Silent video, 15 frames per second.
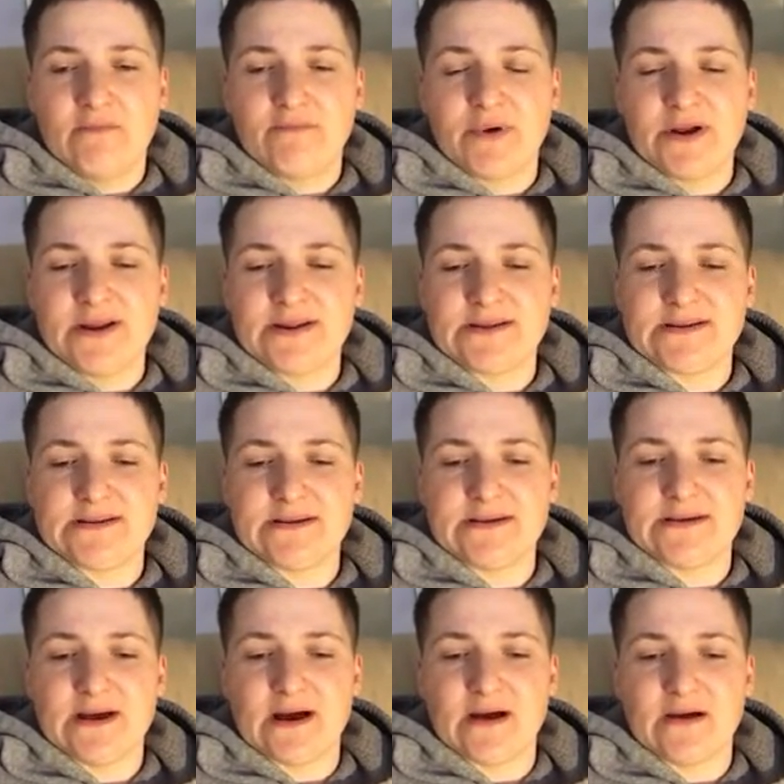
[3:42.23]
but it's
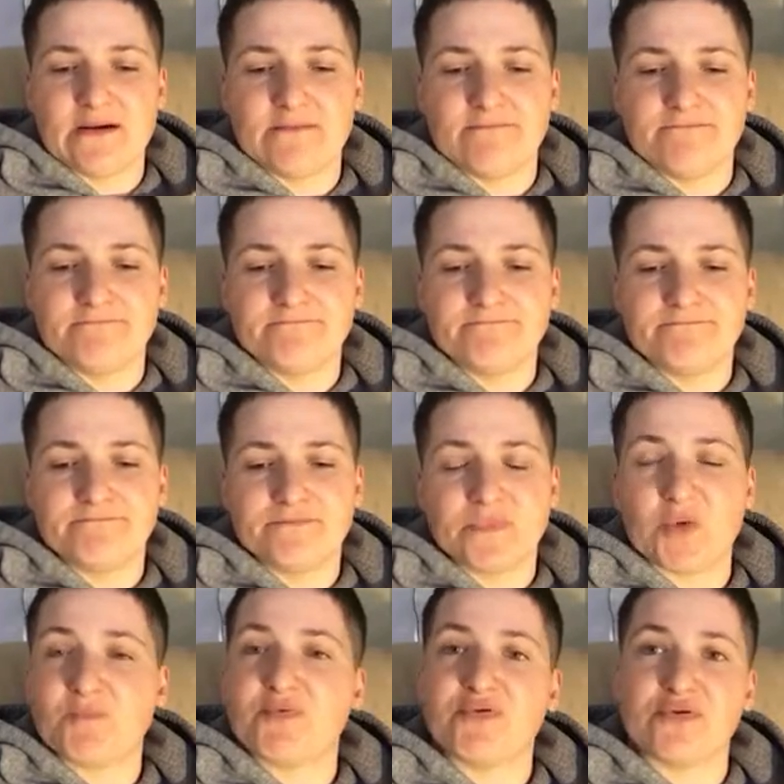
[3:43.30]
the, um,
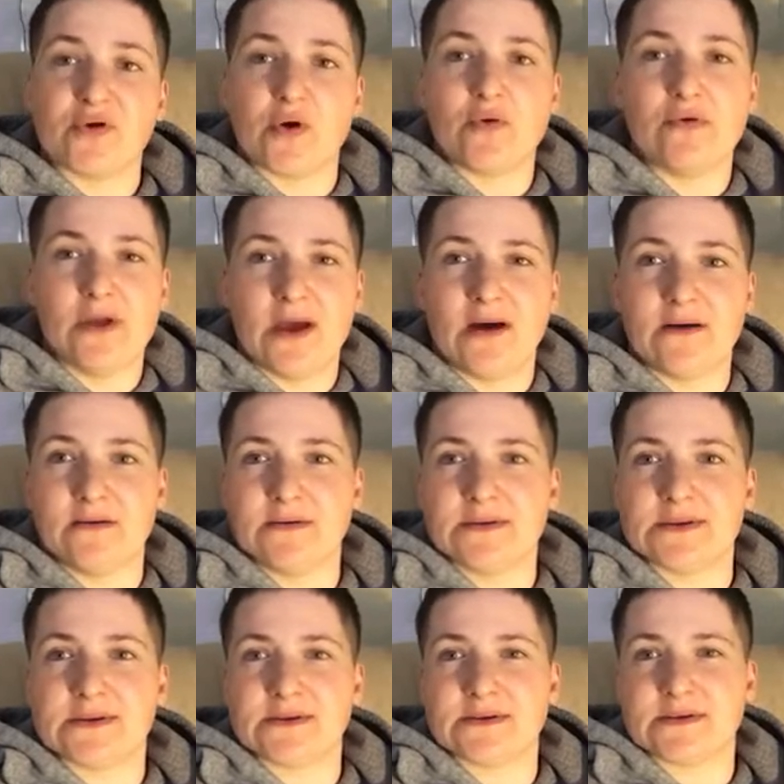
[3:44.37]
the
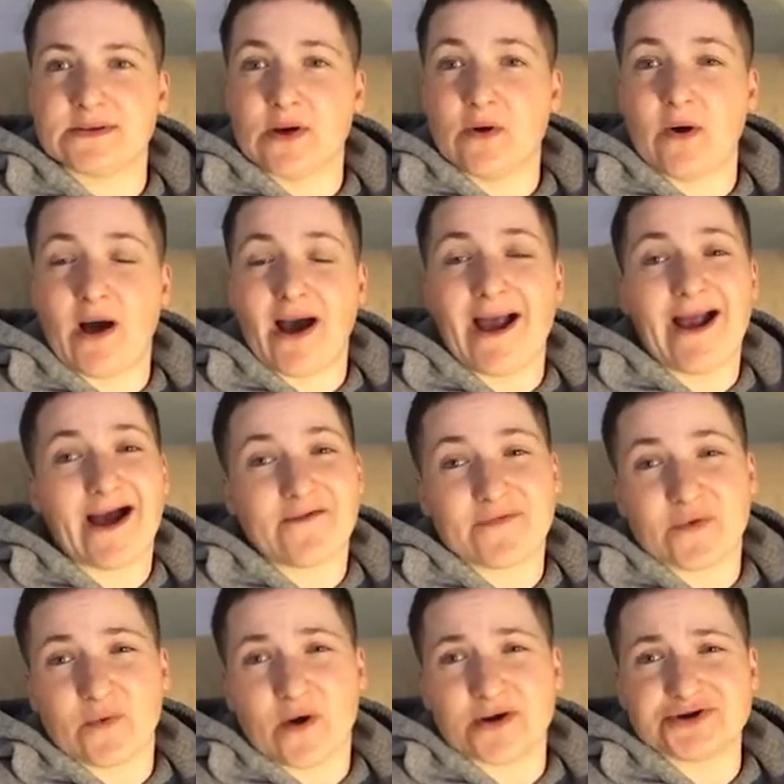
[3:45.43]
pronouns so I have
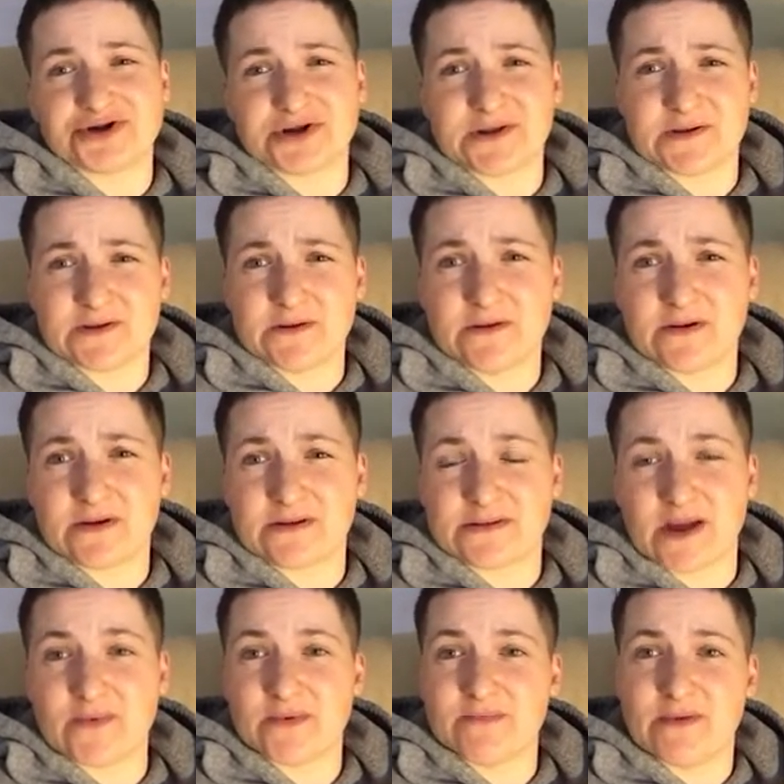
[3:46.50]
to watch it too because
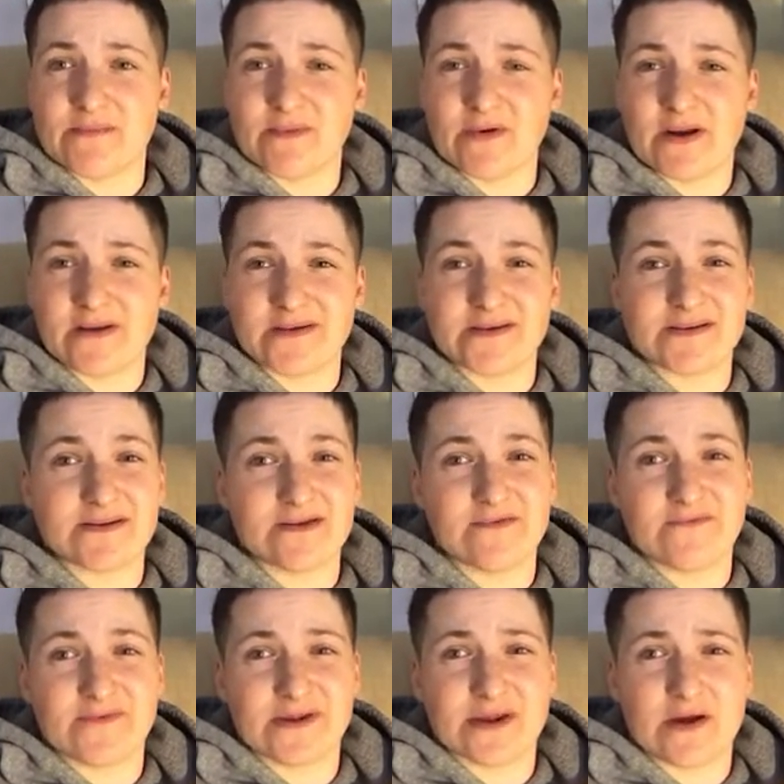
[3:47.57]
I remember I just did a
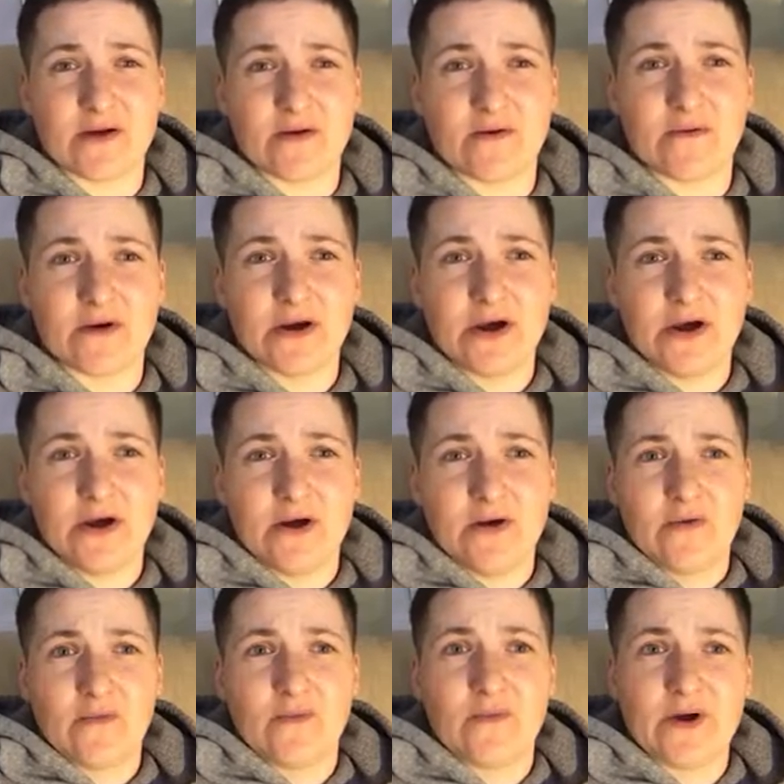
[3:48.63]
video
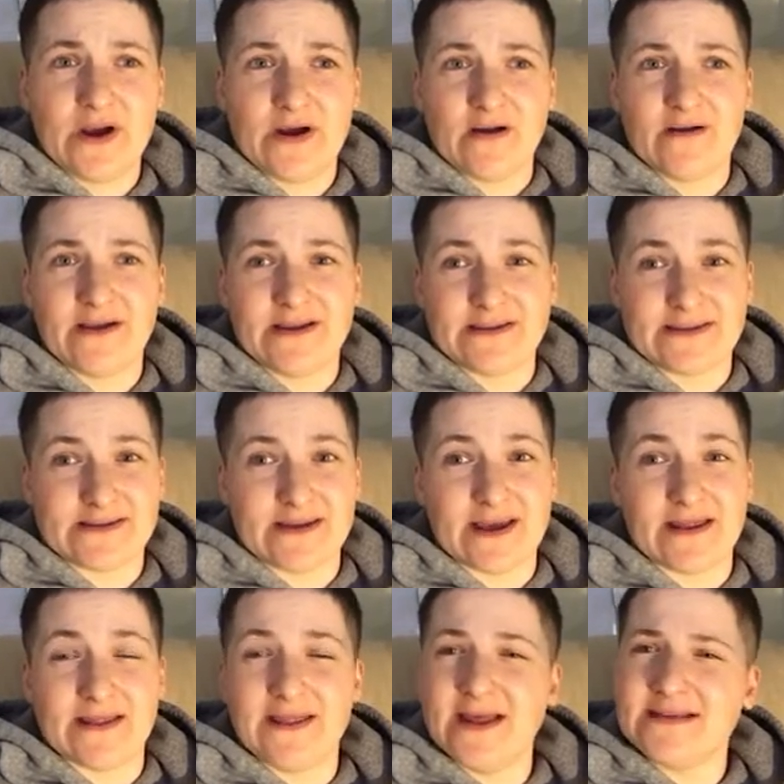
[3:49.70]
where it
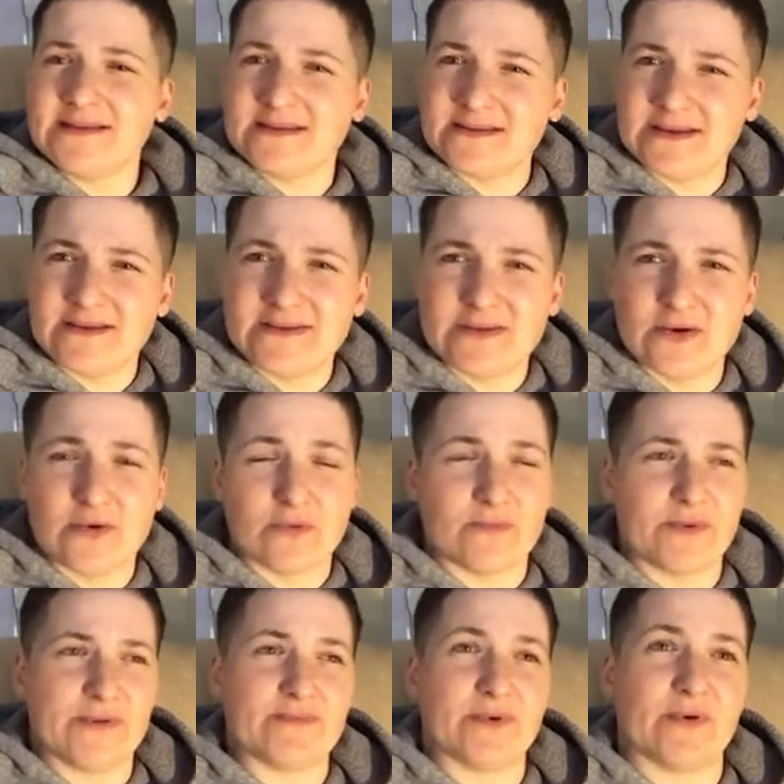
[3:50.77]
said and that's the thing too
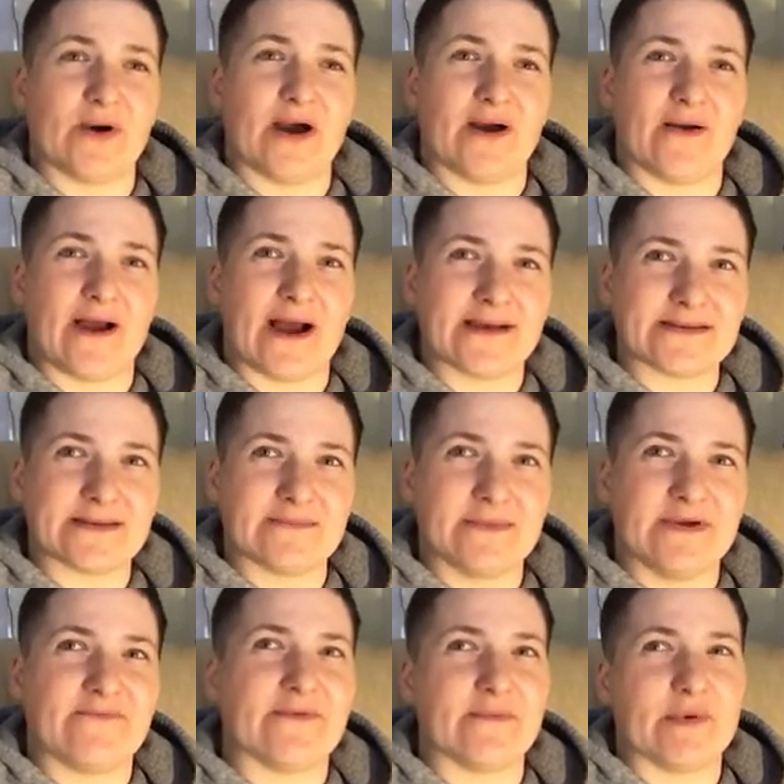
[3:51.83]
people are asking
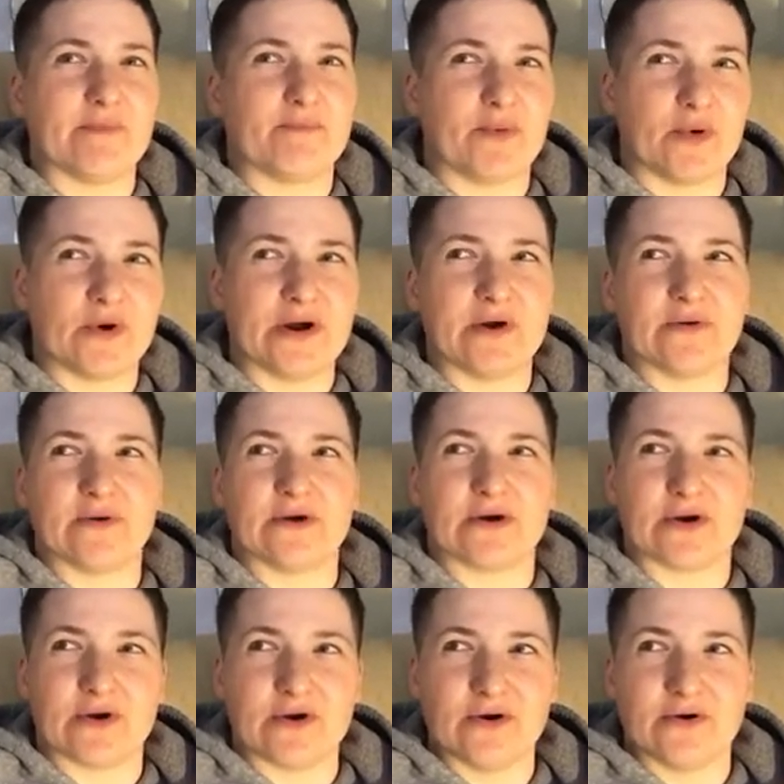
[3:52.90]
me if I'm a boy or a
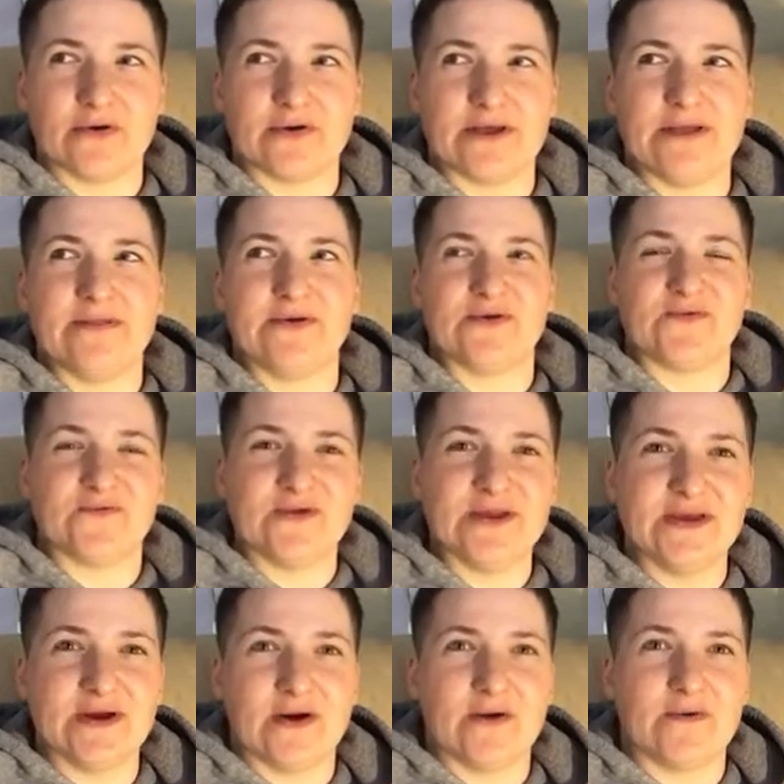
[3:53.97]
girl in this
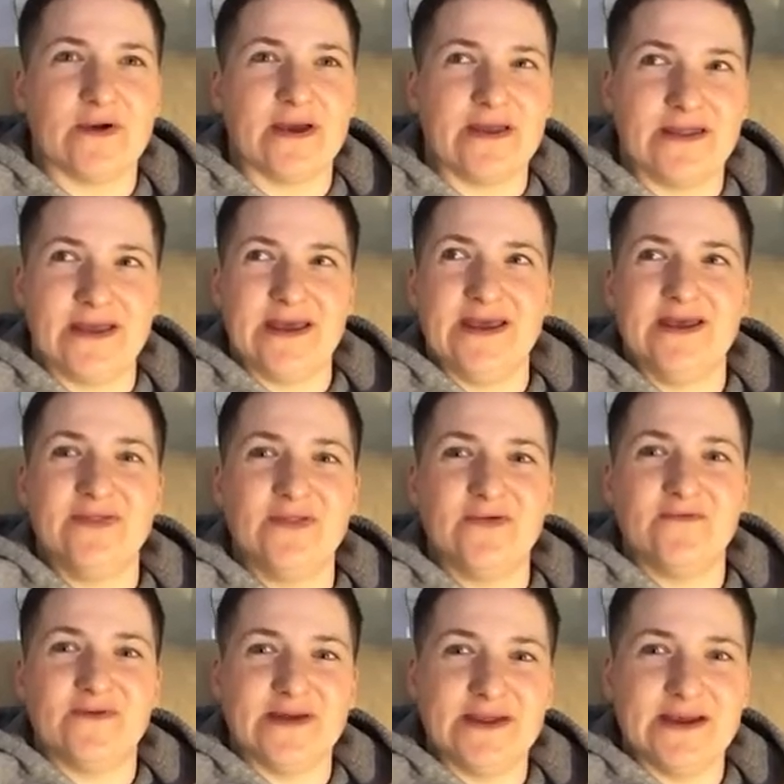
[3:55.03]
video and in the
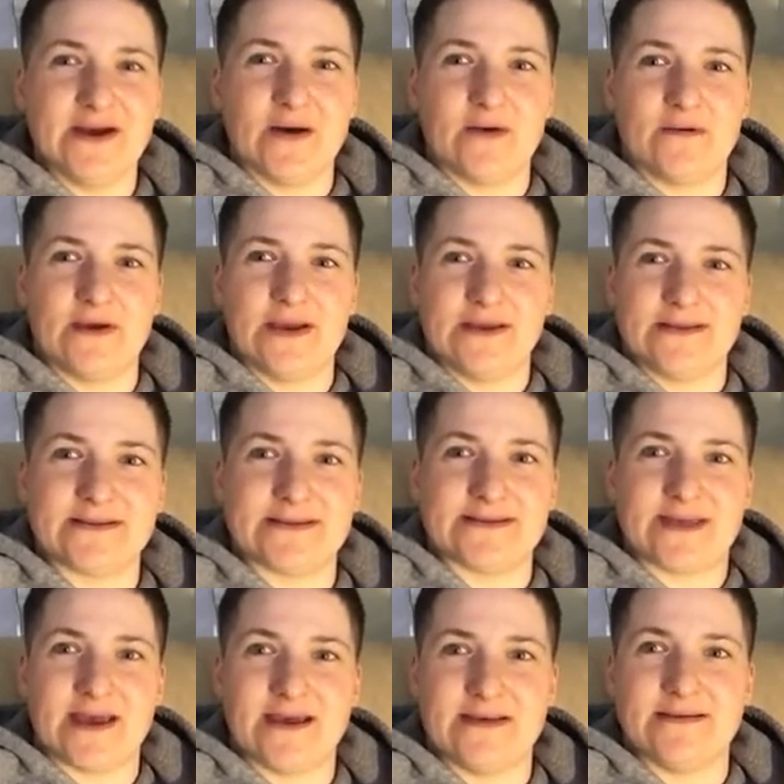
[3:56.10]
video it
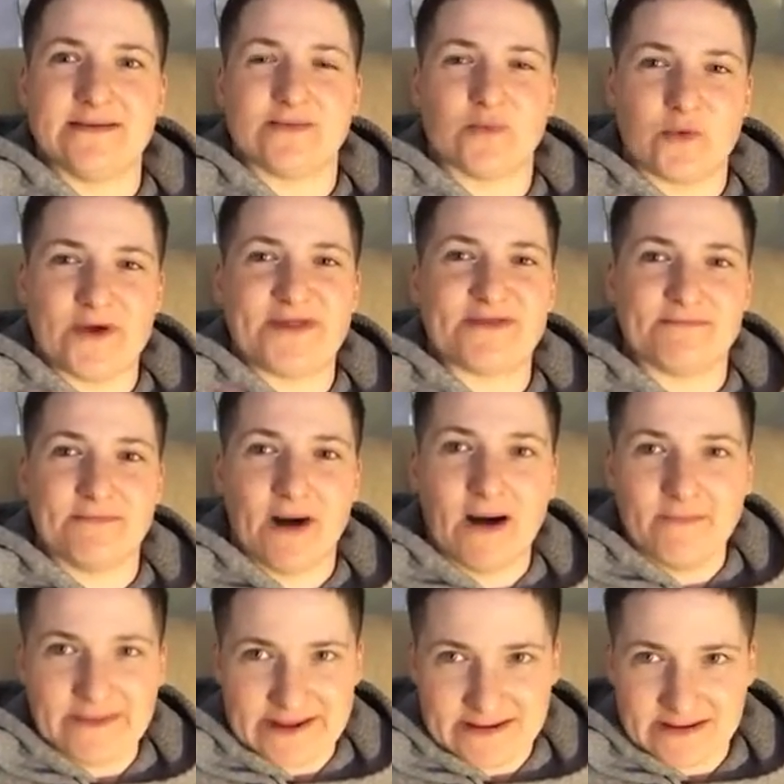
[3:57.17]
says with
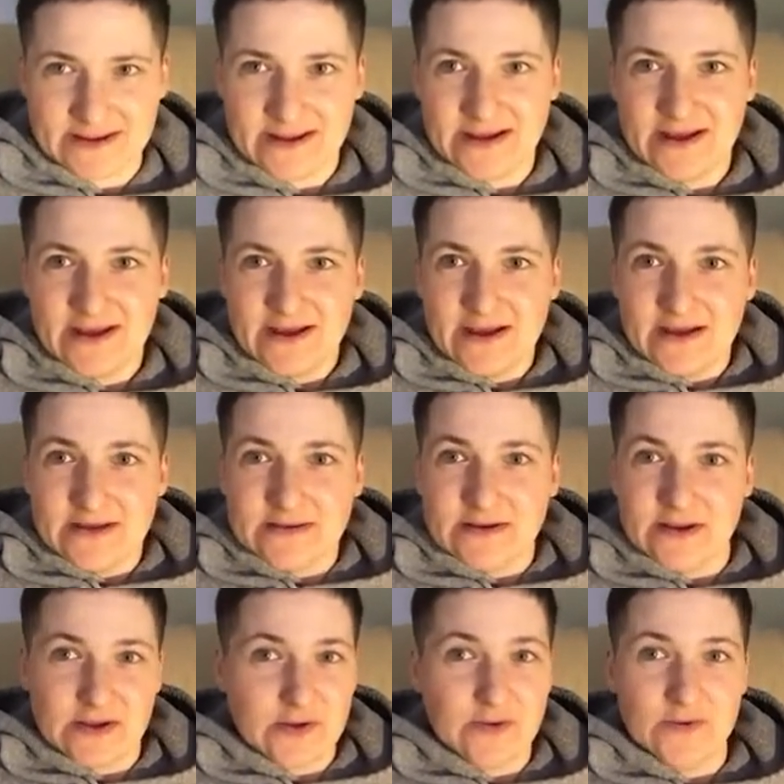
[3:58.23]
mummy so
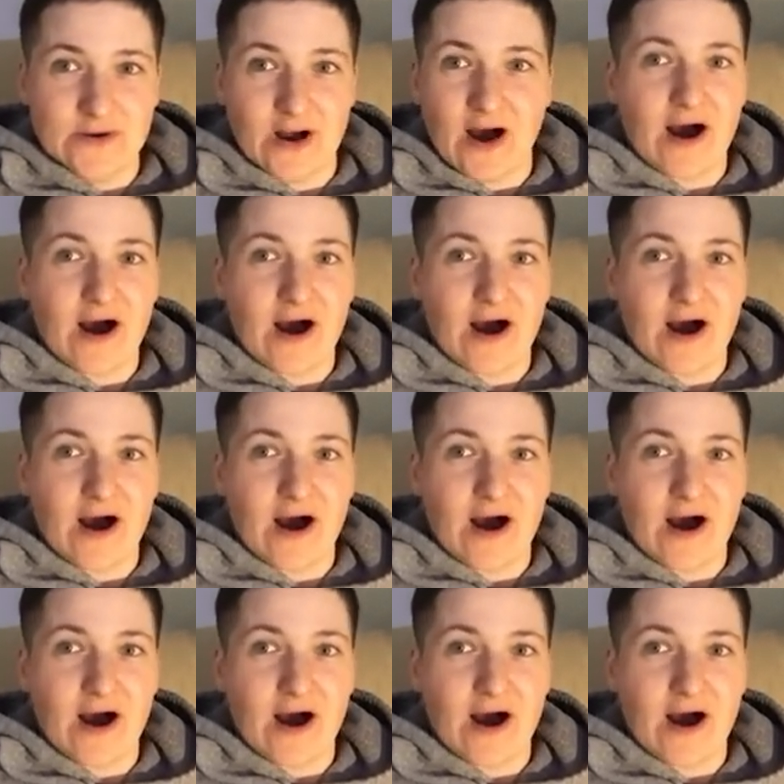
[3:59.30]
you would